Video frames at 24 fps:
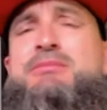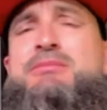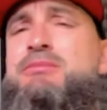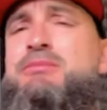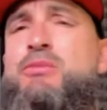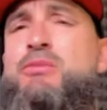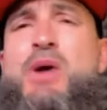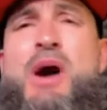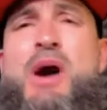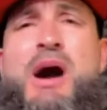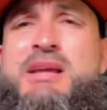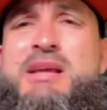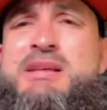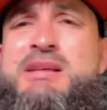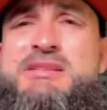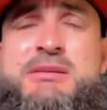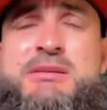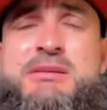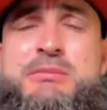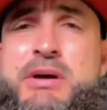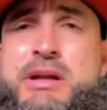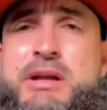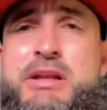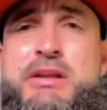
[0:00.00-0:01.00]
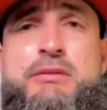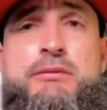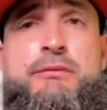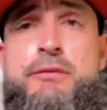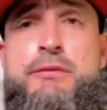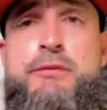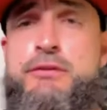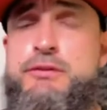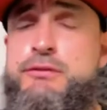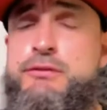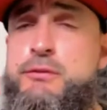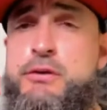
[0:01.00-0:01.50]
why is somebody,
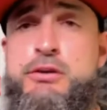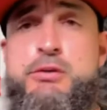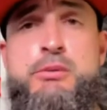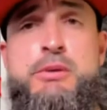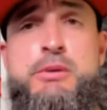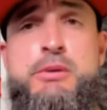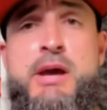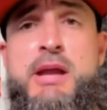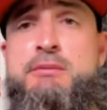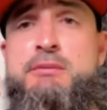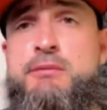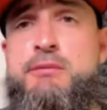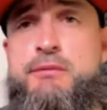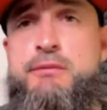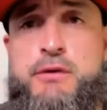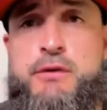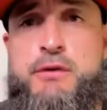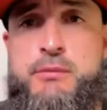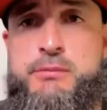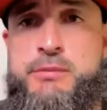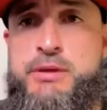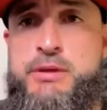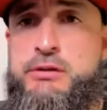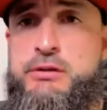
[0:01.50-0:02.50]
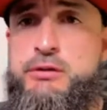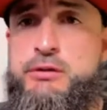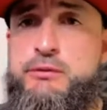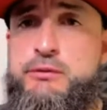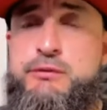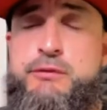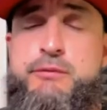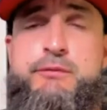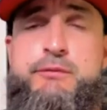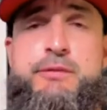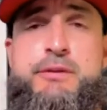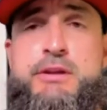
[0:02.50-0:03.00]
first of all, you're not even from here, you're
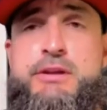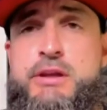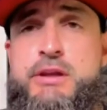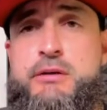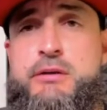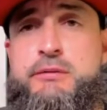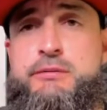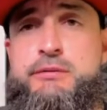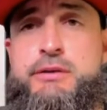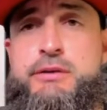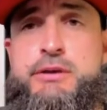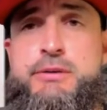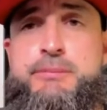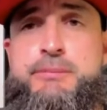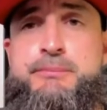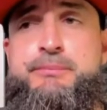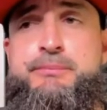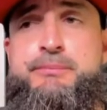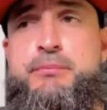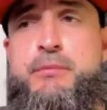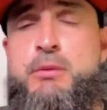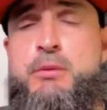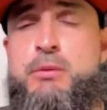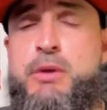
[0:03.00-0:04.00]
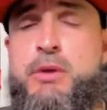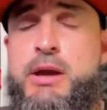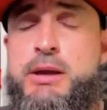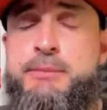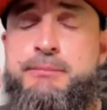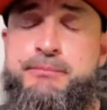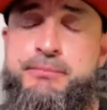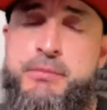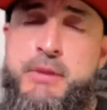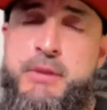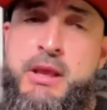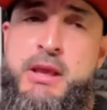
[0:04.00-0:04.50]
from Philadelphia, right?